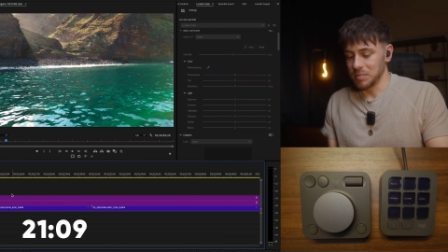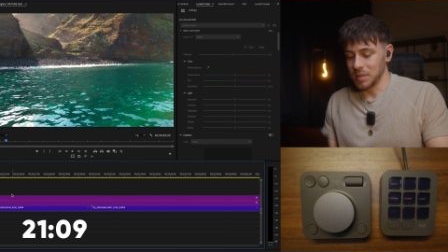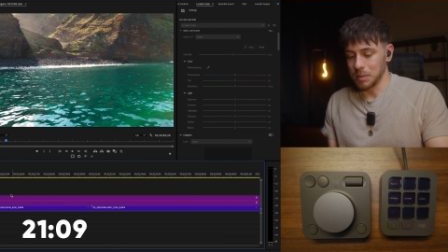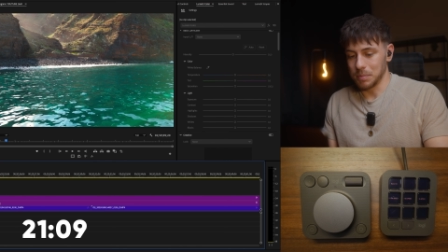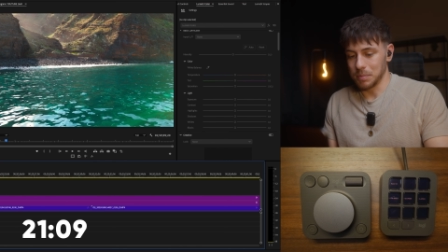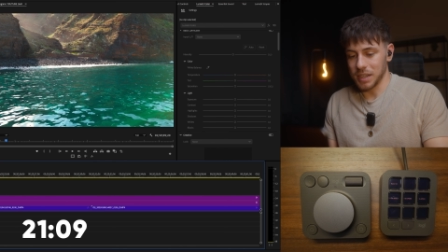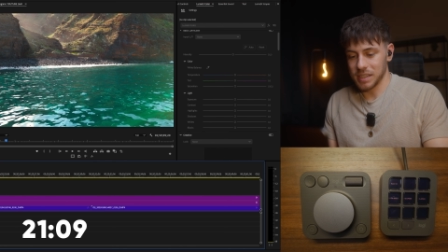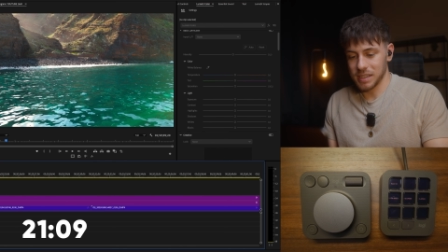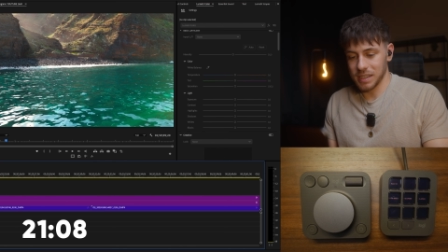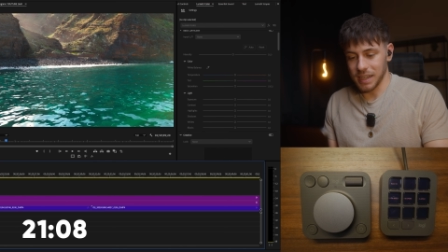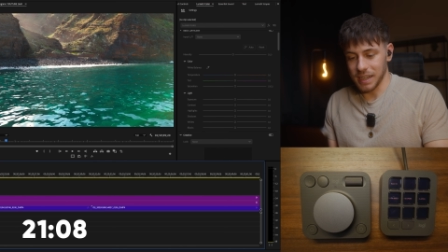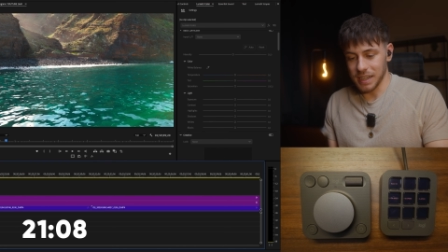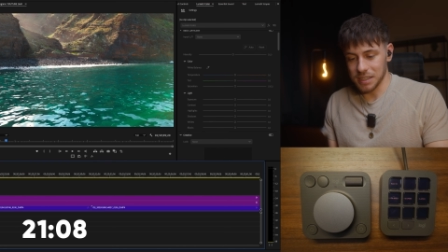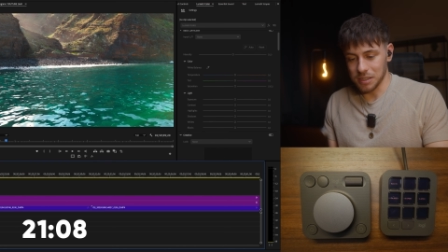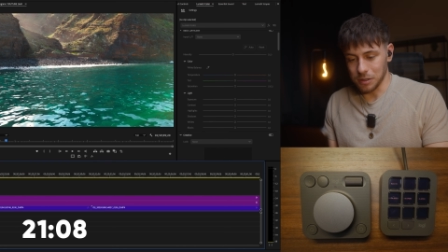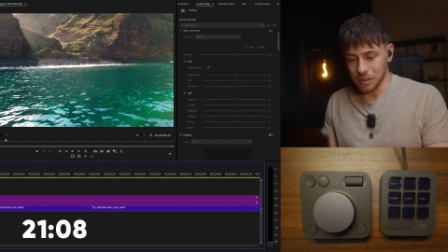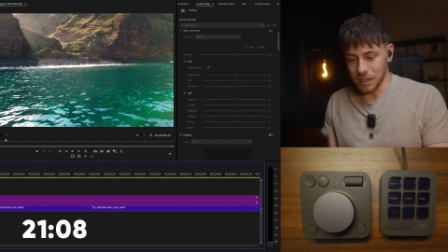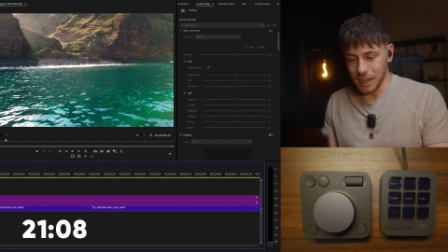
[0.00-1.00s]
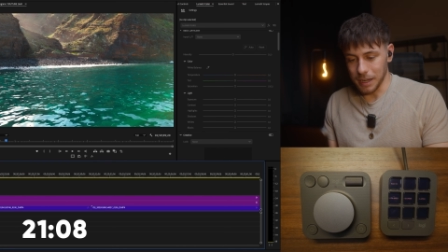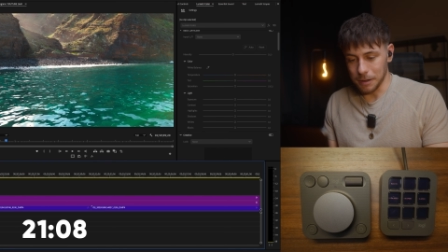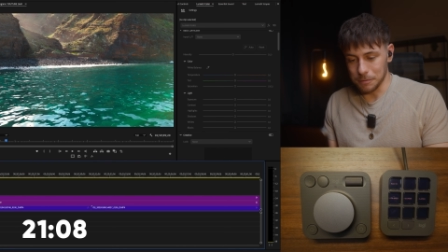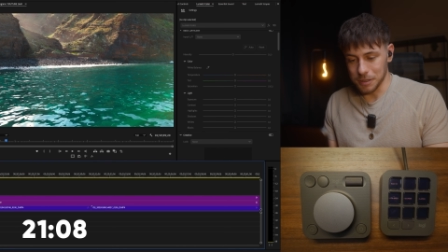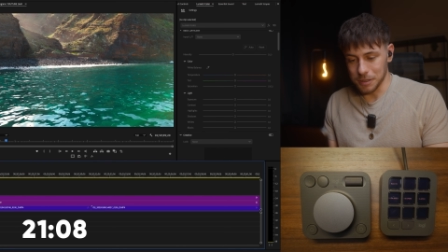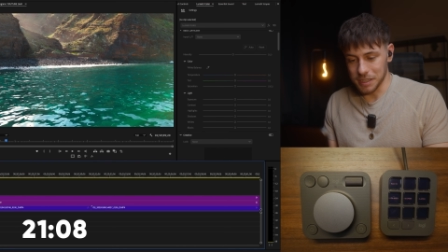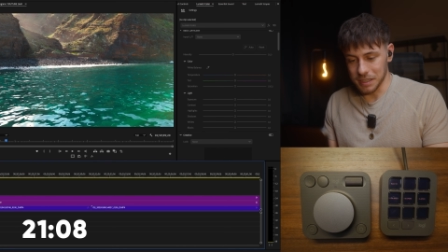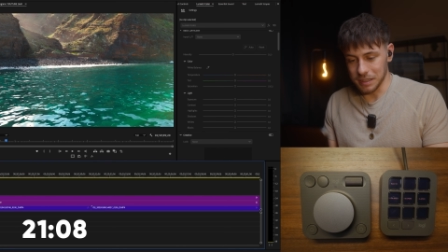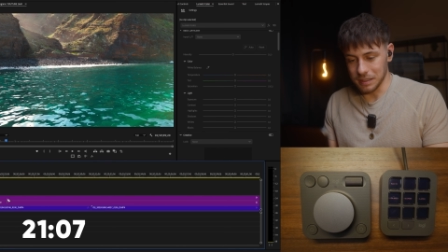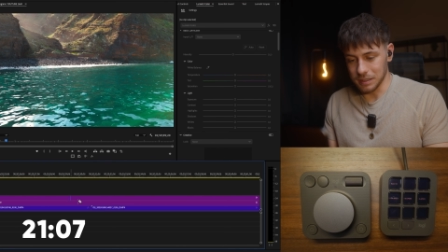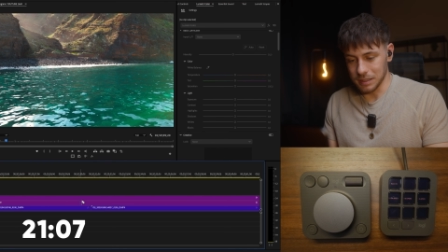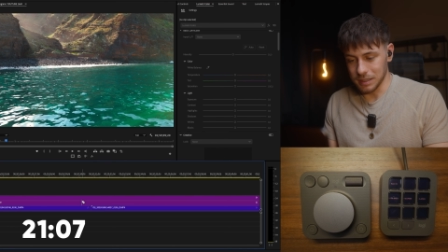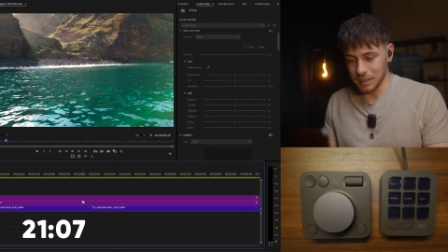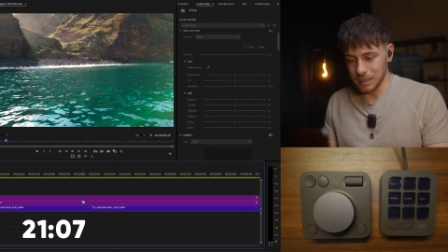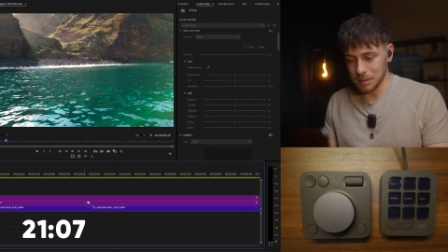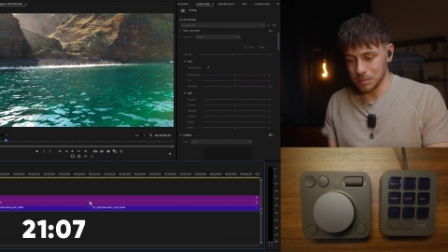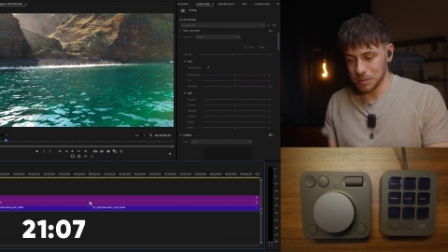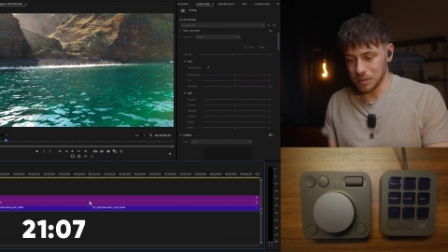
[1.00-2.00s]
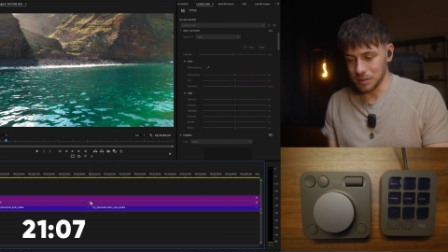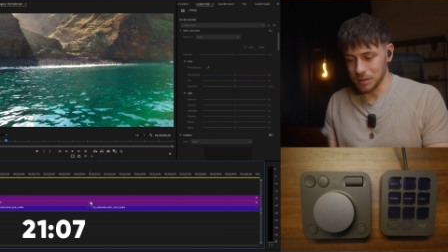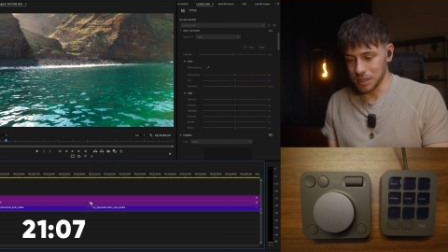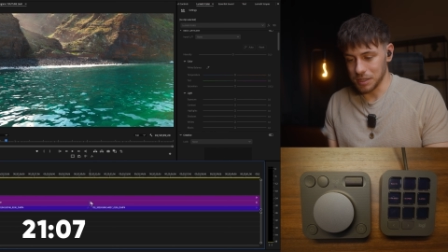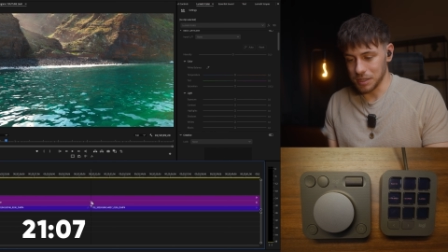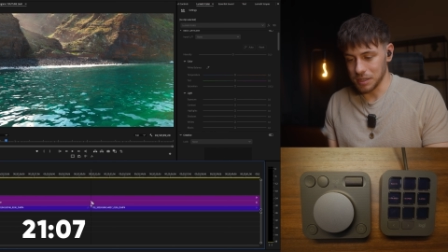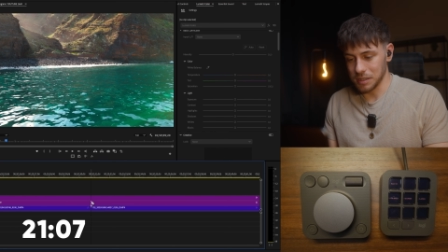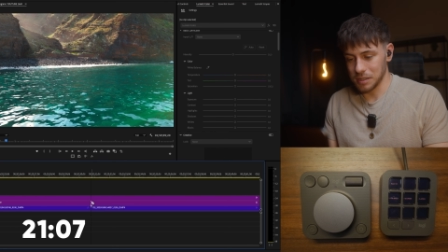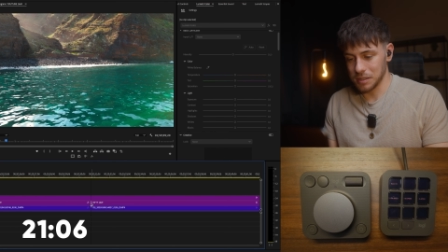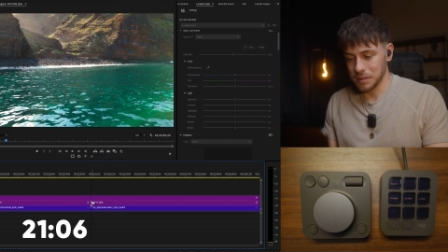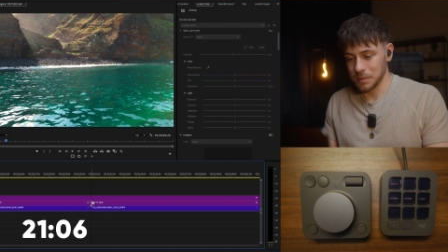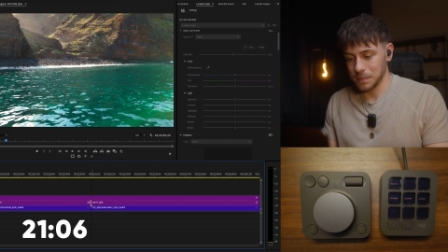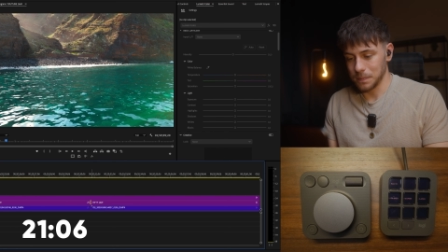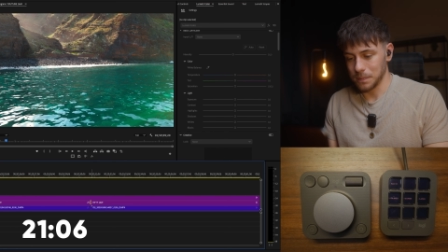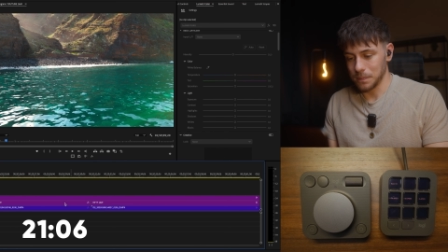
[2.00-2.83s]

in best case on every single clip. So I just